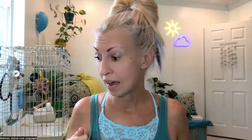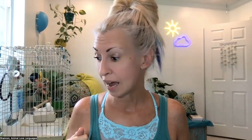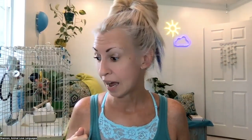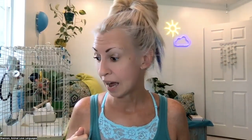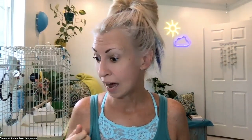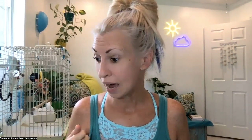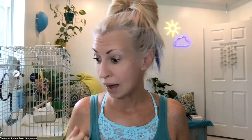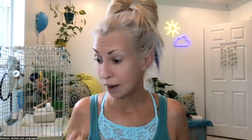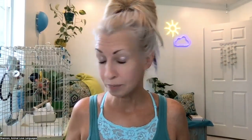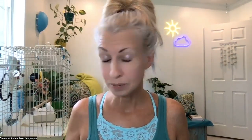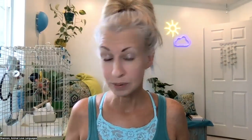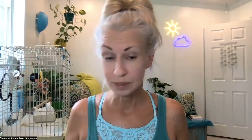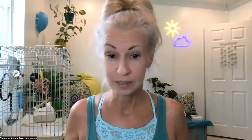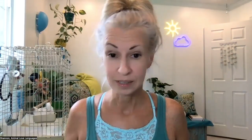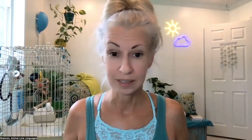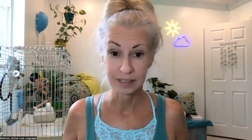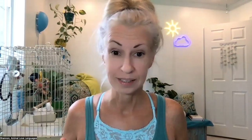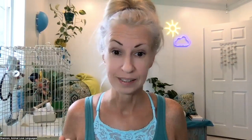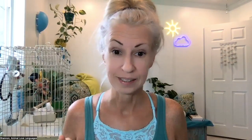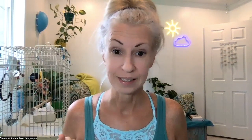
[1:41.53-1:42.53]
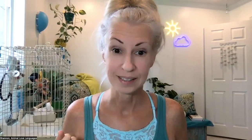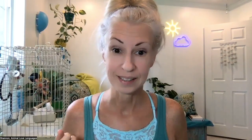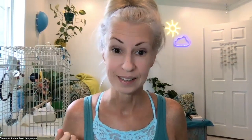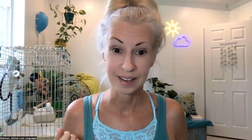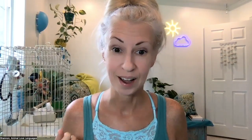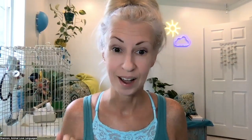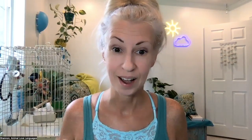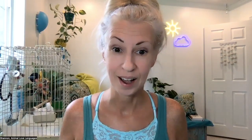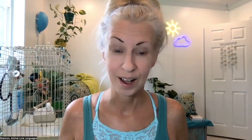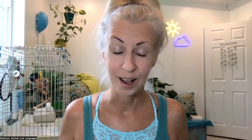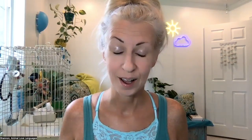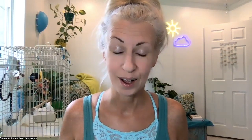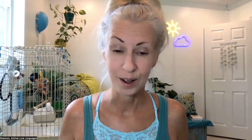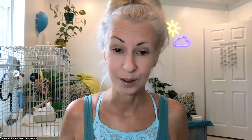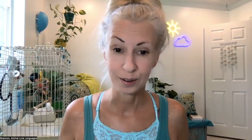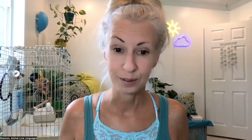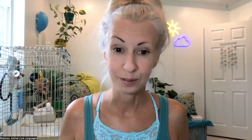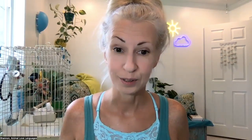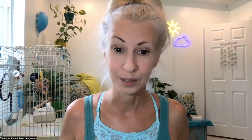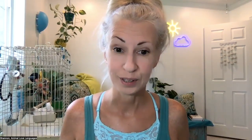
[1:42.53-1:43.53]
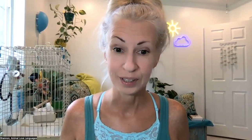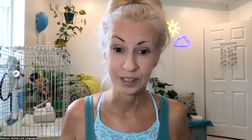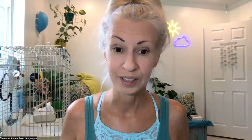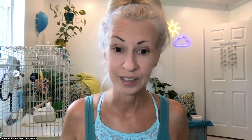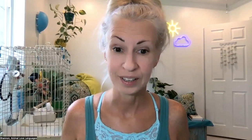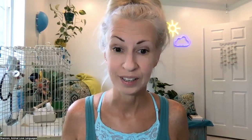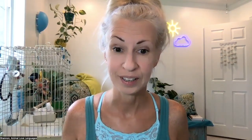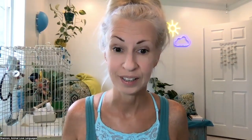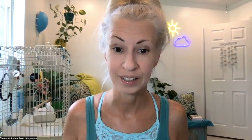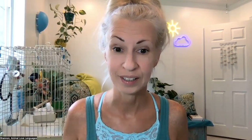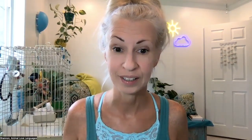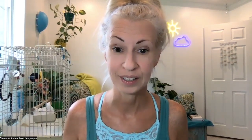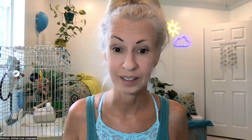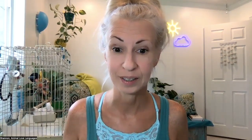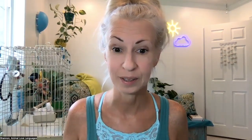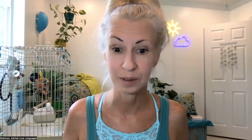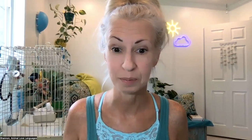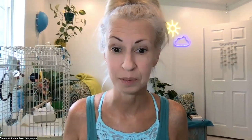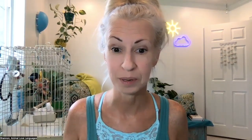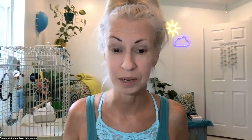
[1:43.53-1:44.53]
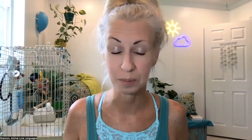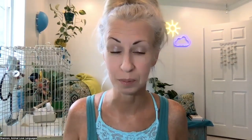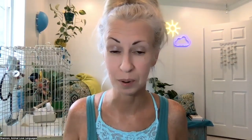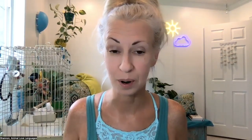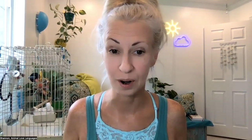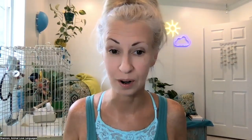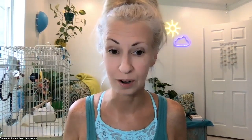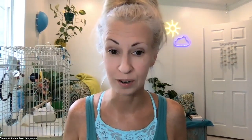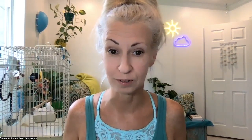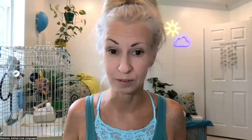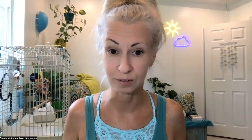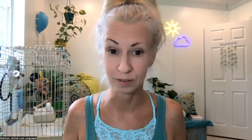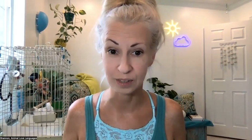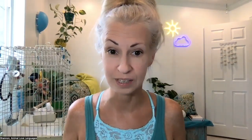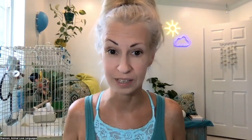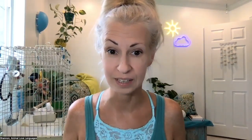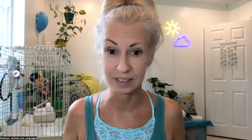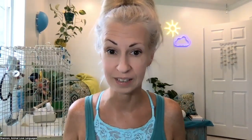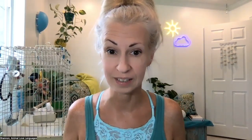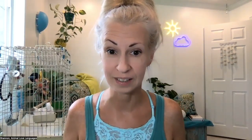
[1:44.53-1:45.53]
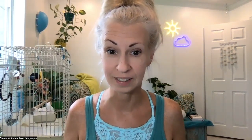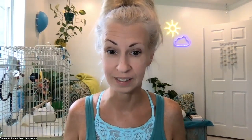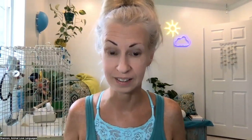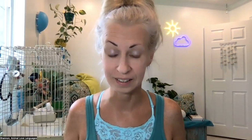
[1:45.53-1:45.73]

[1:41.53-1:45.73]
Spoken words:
absence of being part of the